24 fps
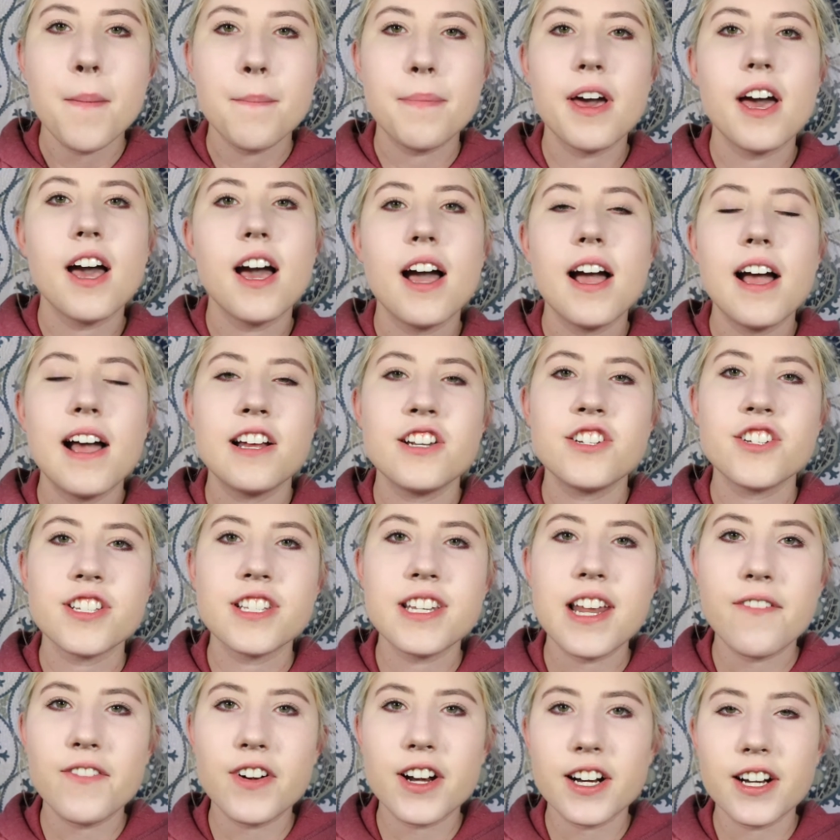but I just
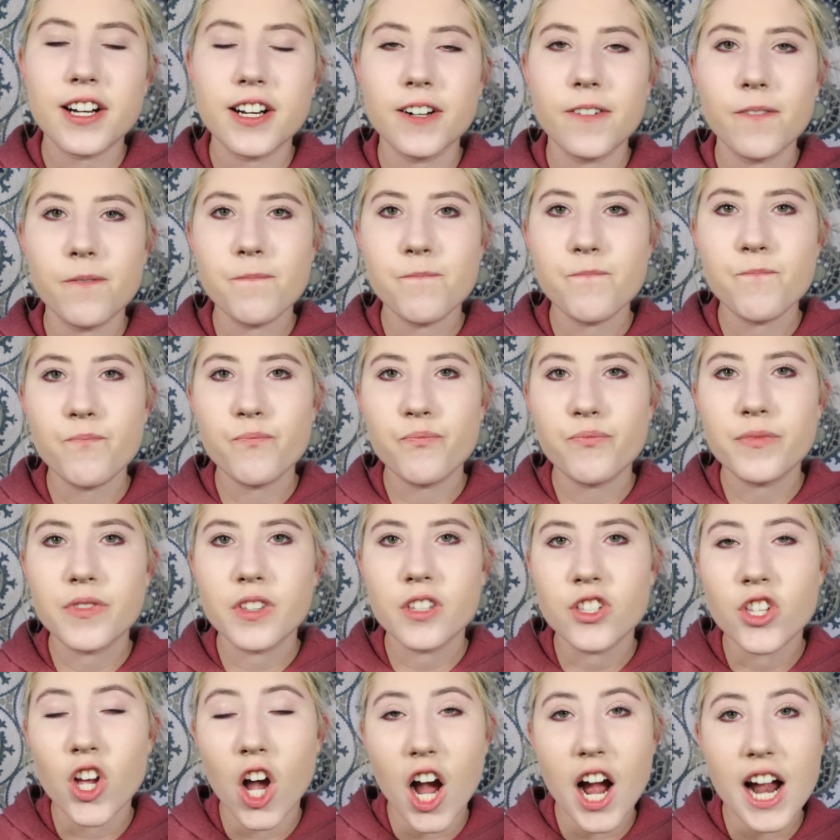never
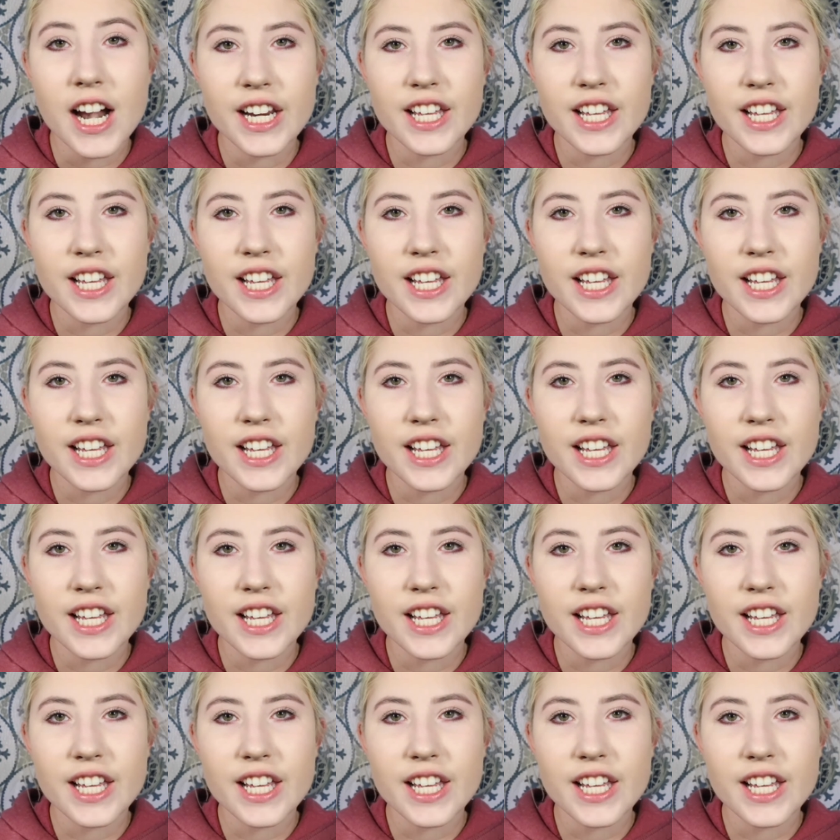saw